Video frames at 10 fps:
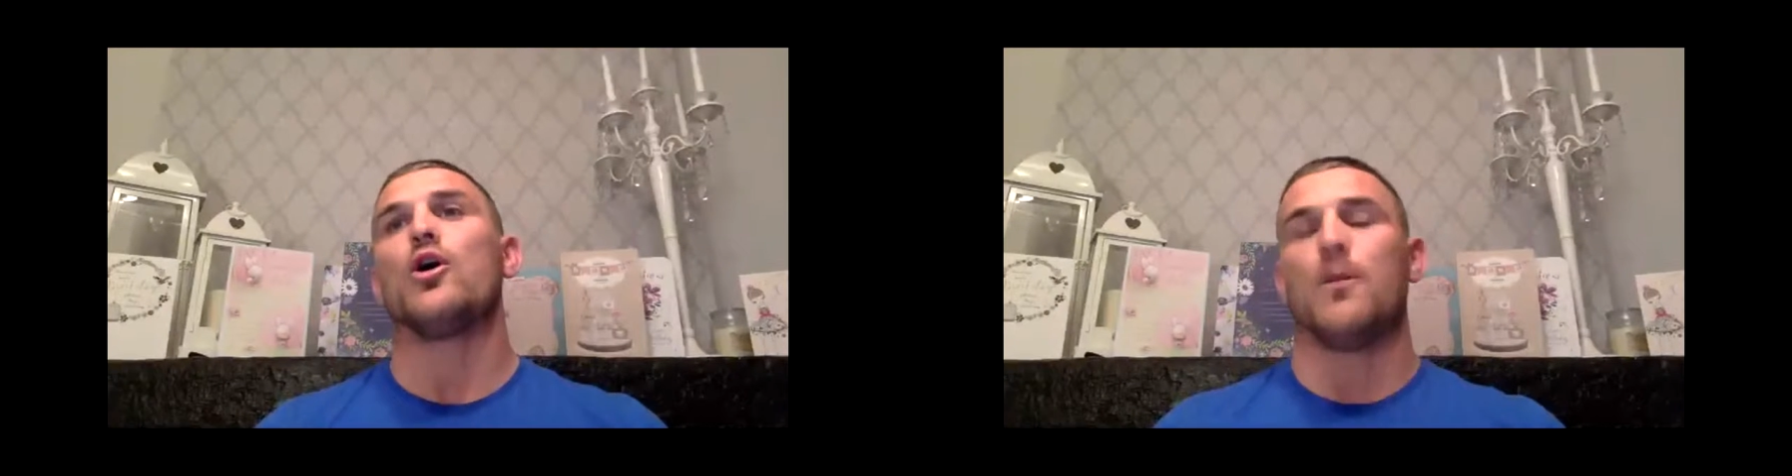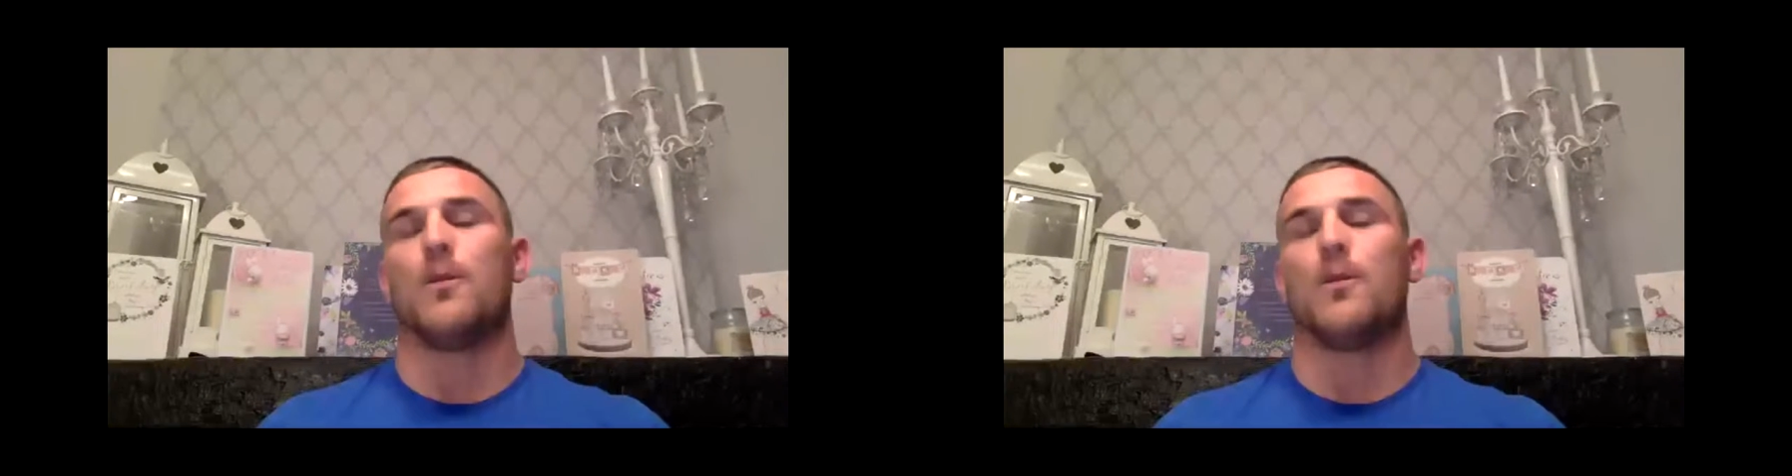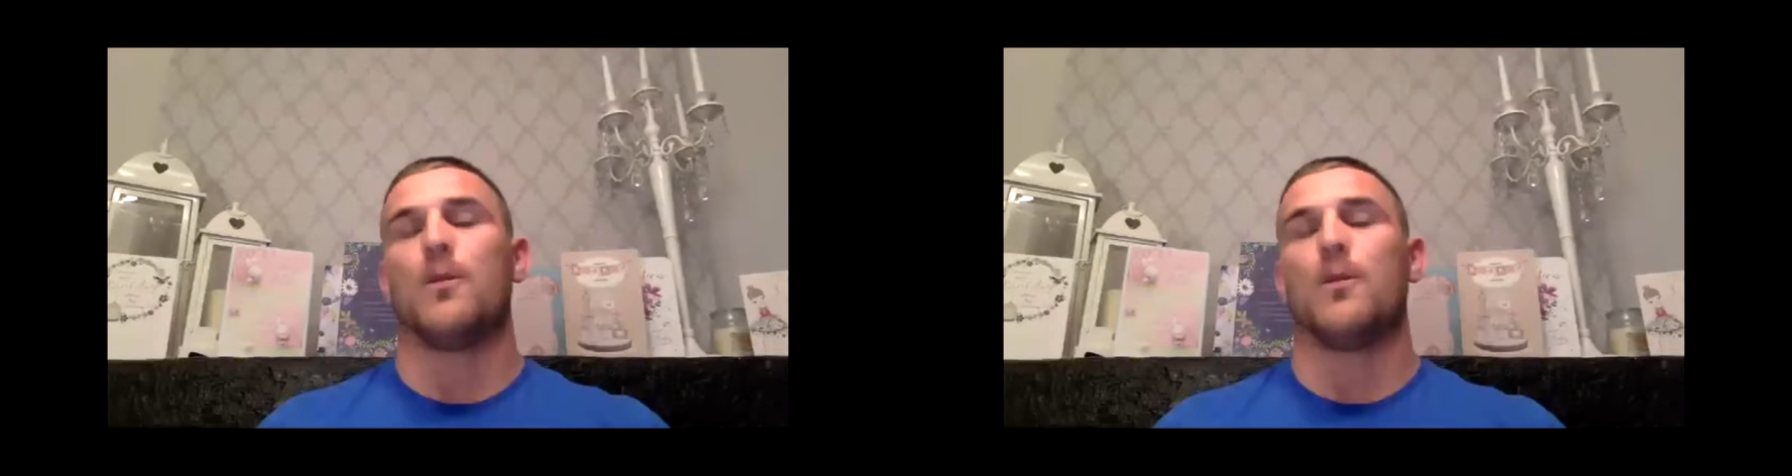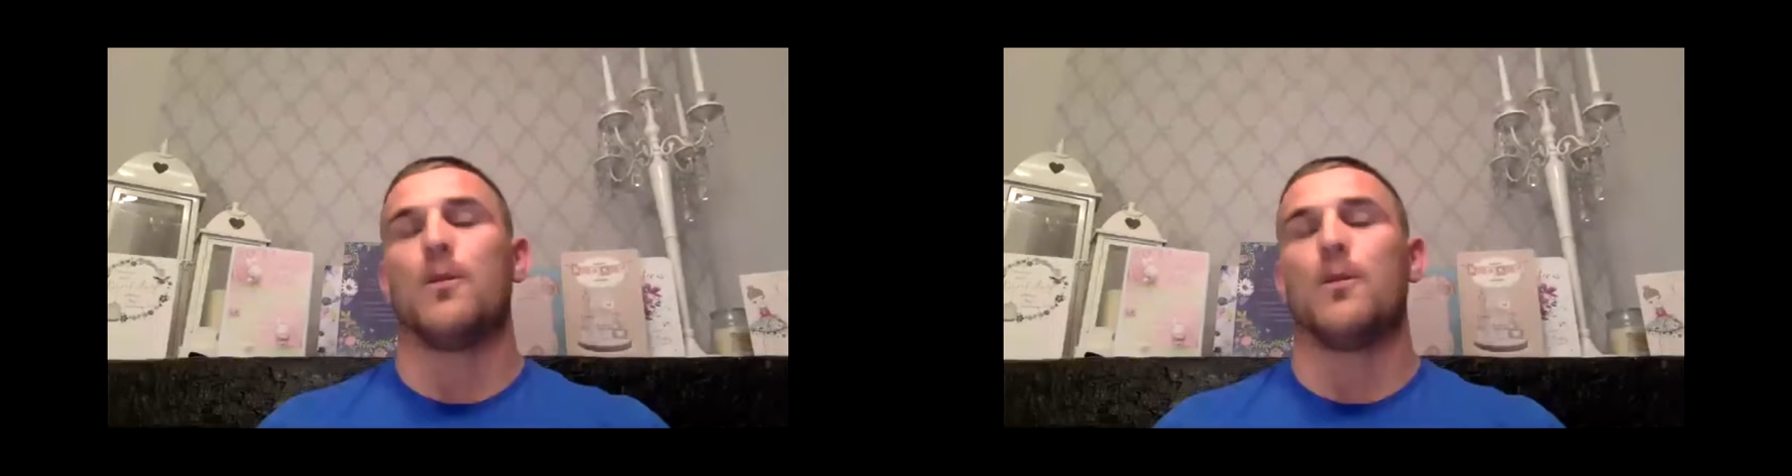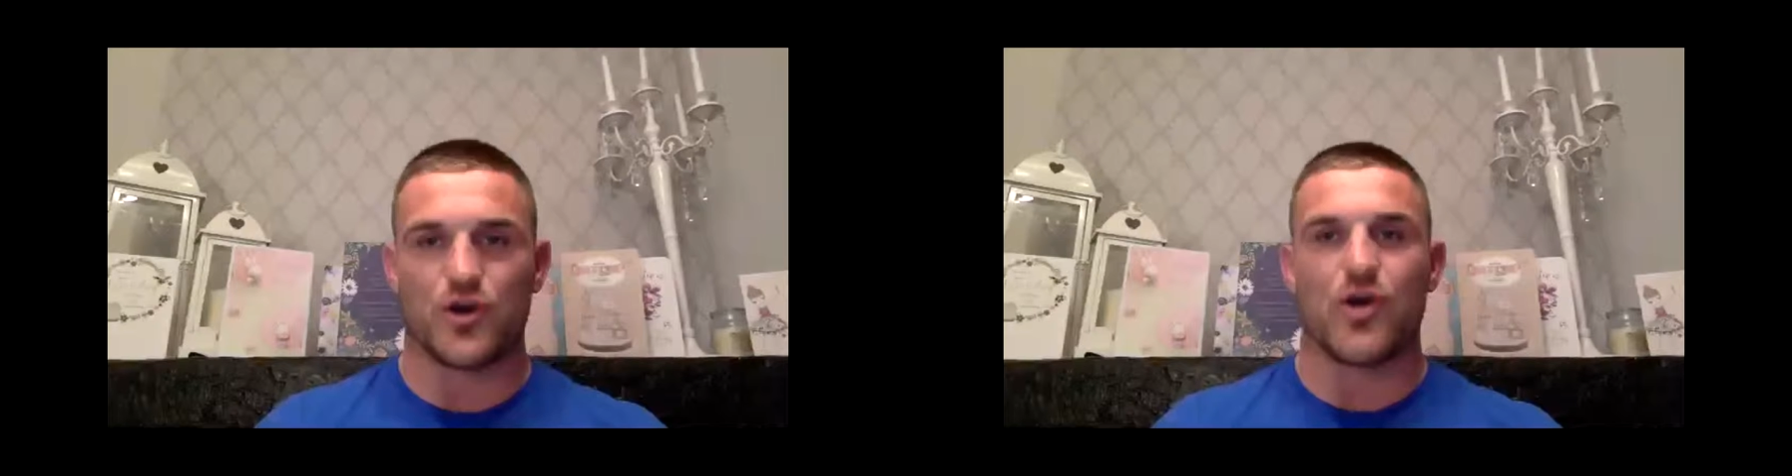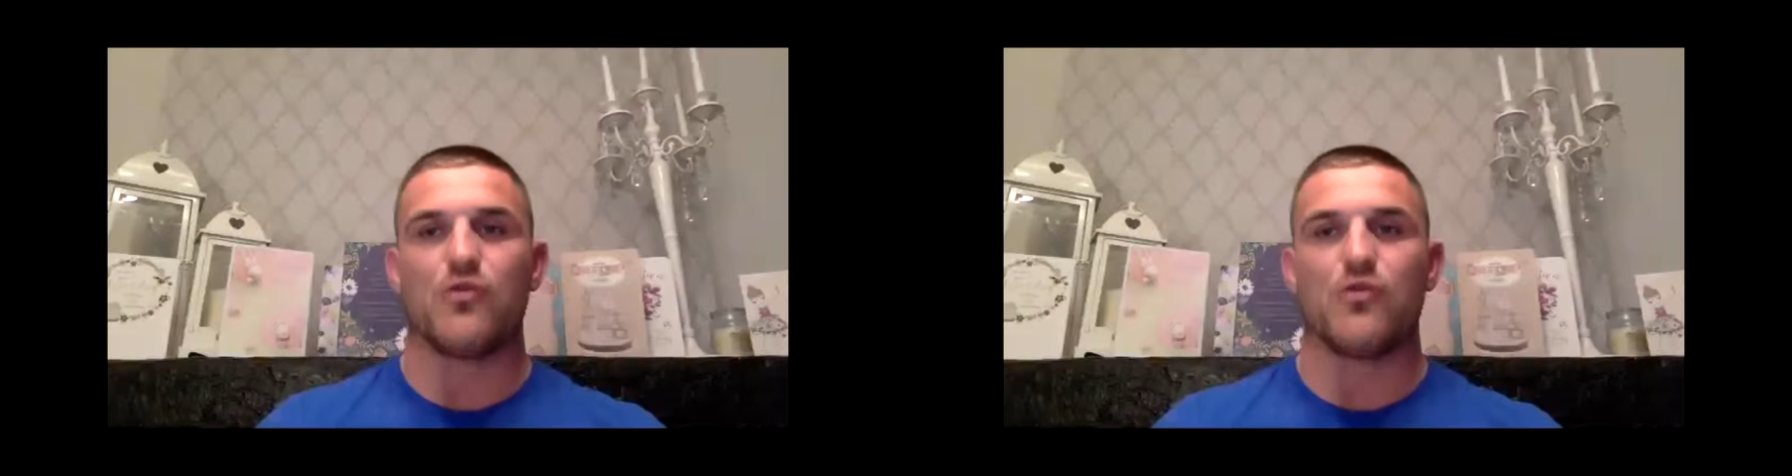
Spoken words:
business is going to grow,